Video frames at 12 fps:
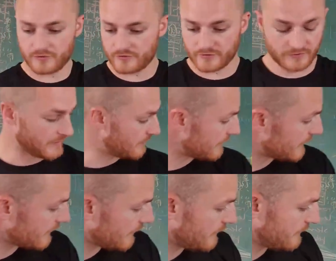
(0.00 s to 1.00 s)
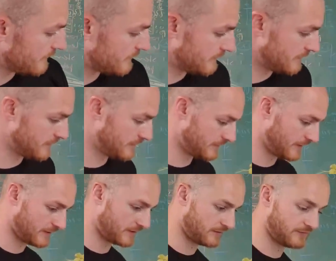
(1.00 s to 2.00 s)
So there we go.
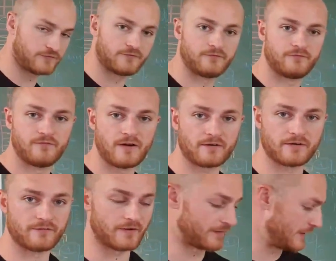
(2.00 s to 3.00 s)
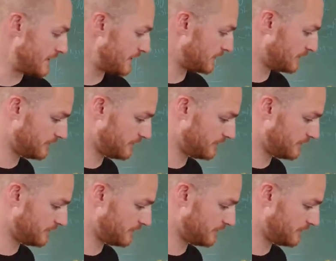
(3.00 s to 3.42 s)
They are very, very